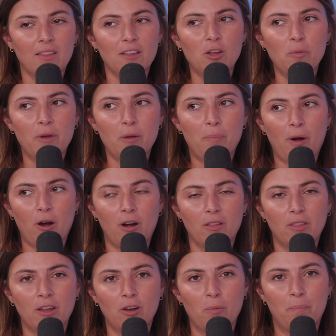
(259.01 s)
V. And a little bit of part,
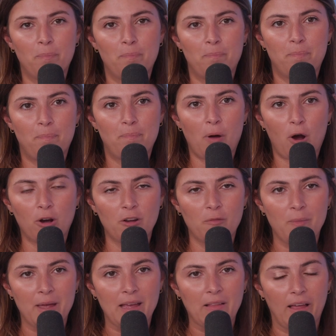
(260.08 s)
a little part of
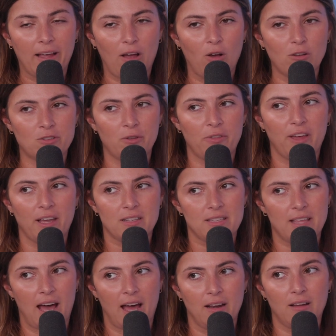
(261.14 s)
me like also
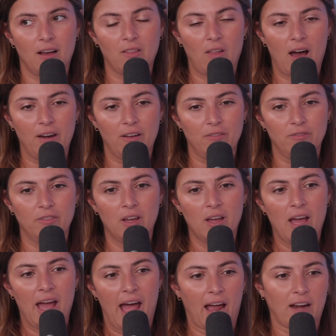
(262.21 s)
thinks that a lot of.
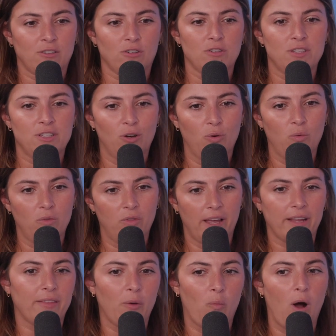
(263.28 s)
Actors still
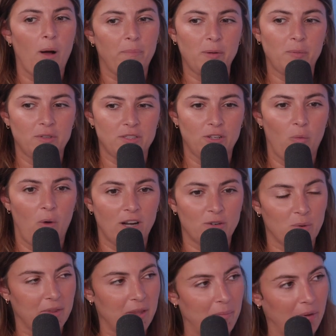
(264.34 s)
like they want people to still watch what